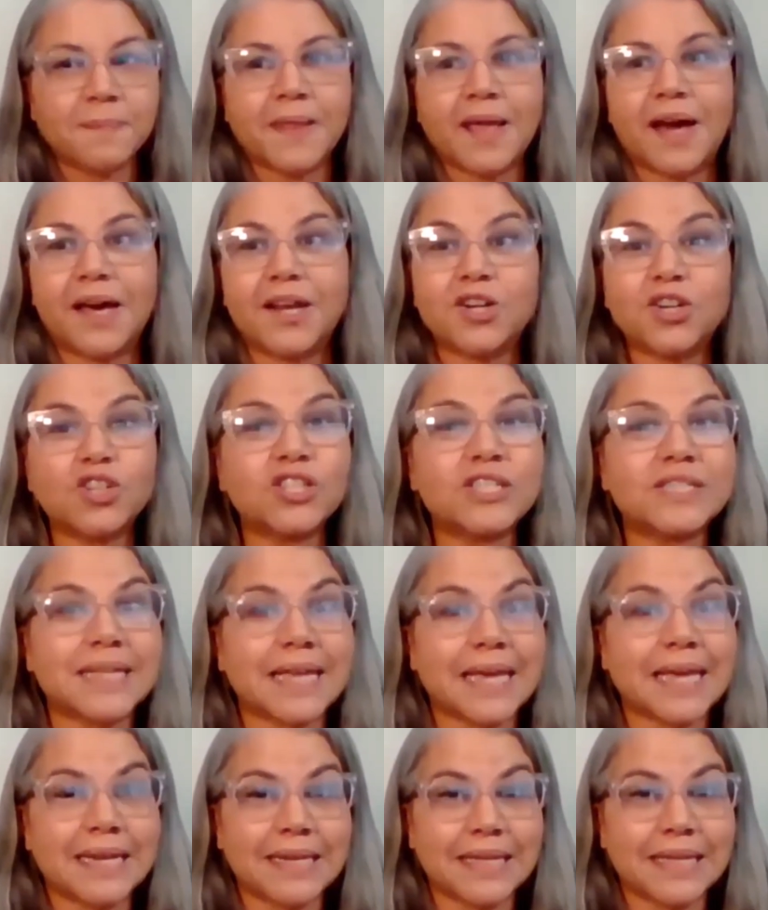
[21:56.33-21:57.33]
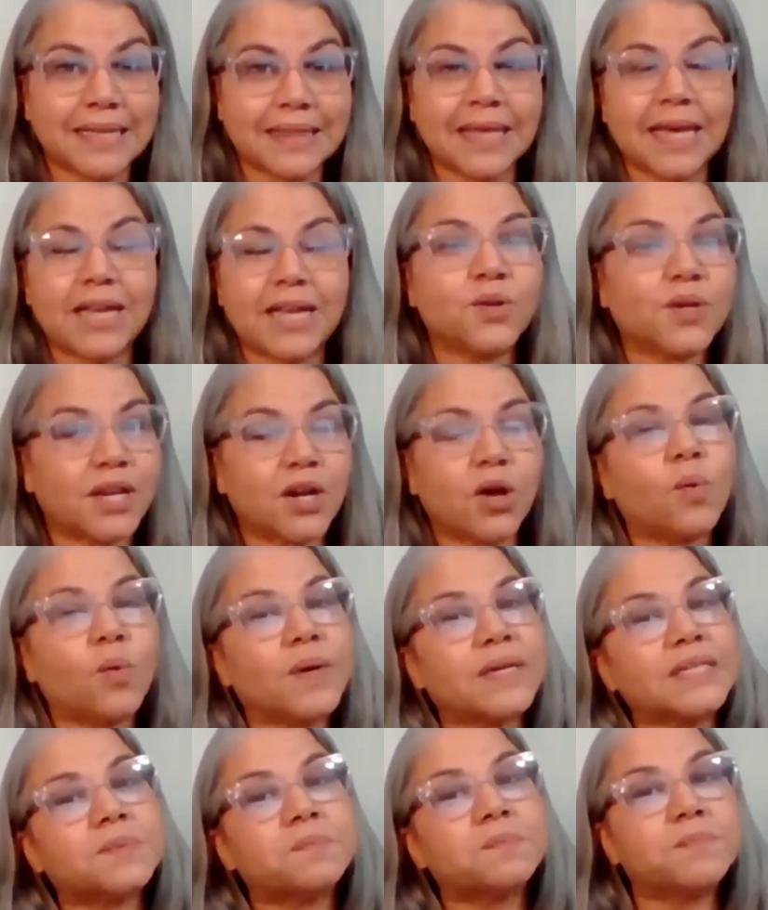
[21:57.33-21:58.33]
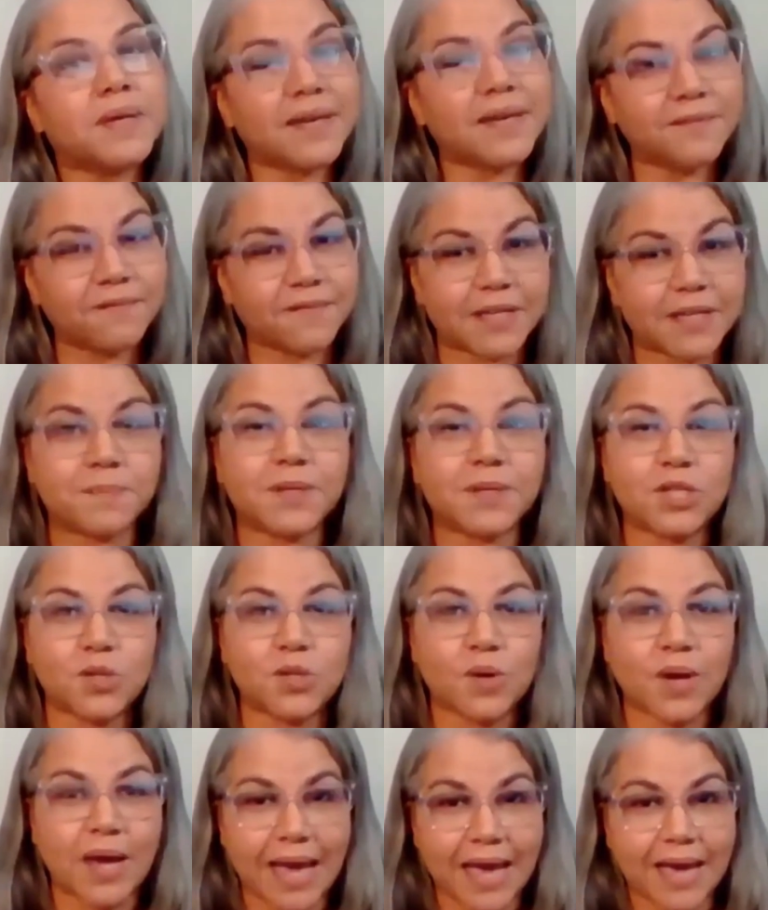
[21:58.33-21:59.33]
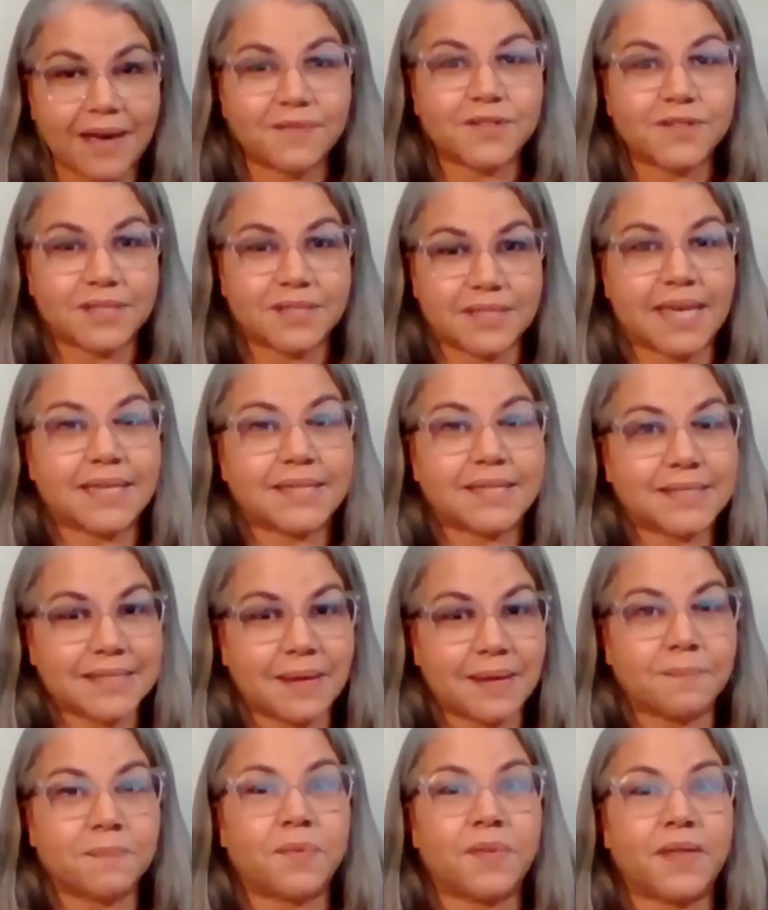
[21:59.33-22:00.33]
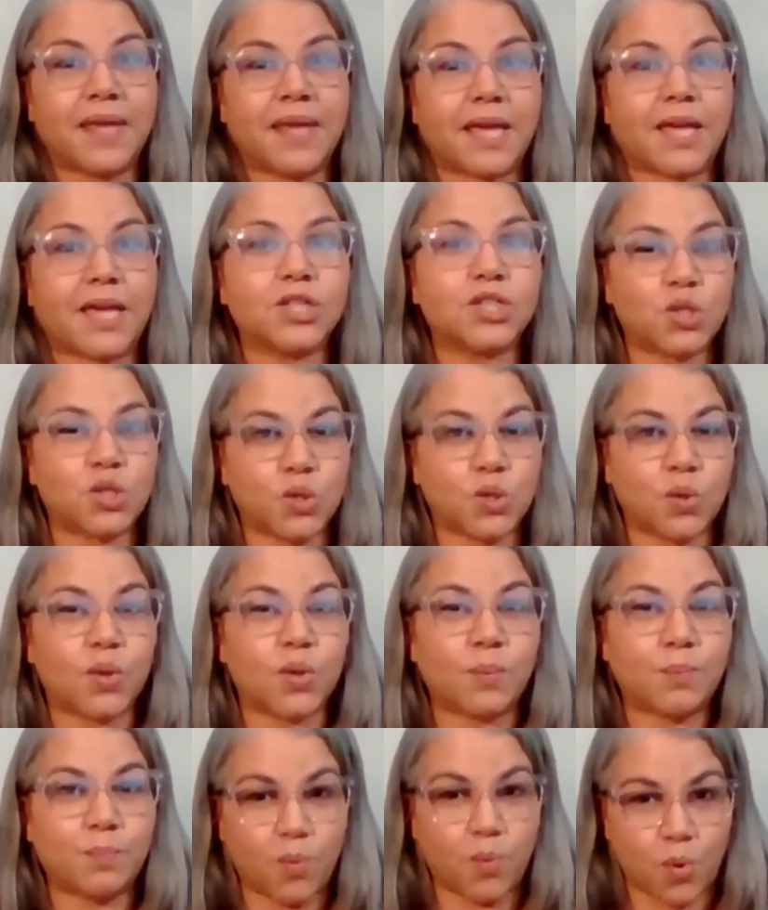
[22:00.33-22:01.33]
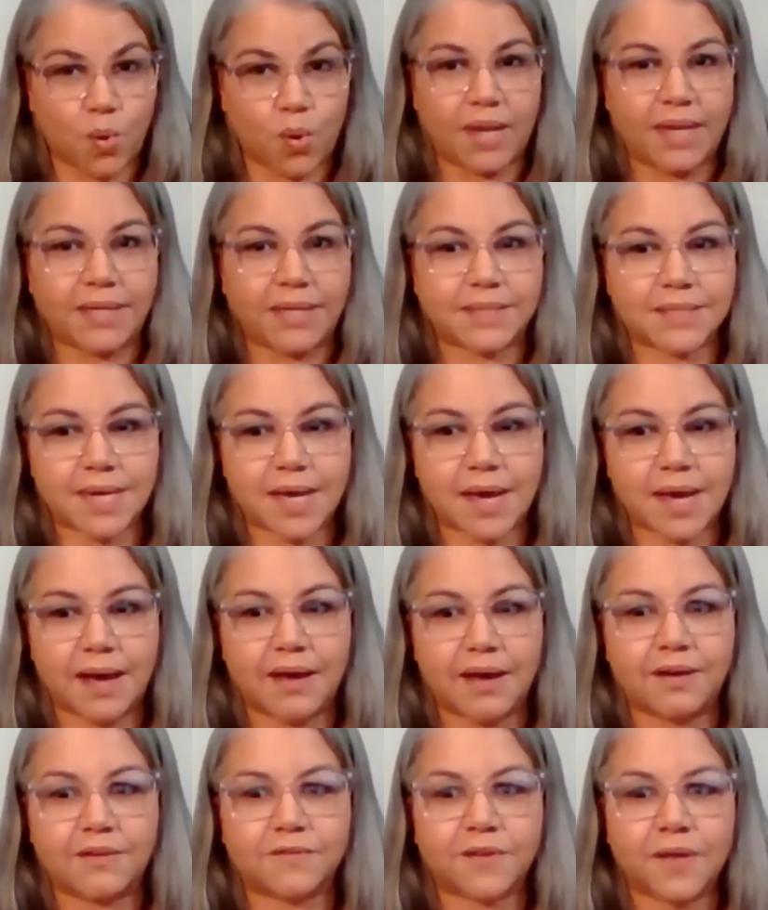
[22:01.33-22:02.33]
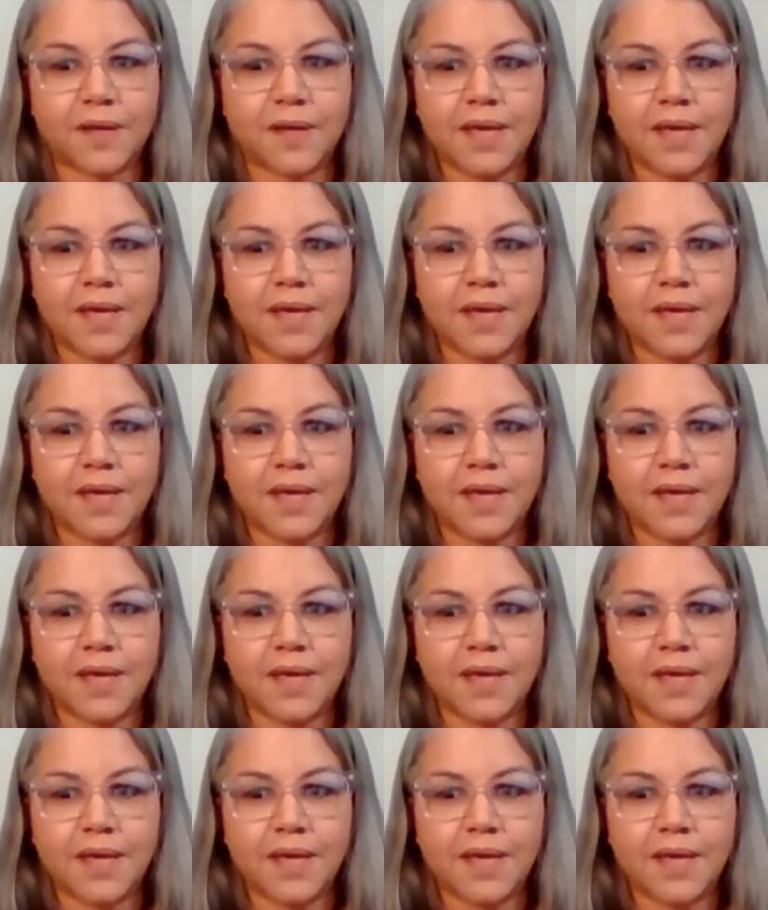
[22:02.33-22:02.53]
understanding that you can always pivot, but you have to take something to the point of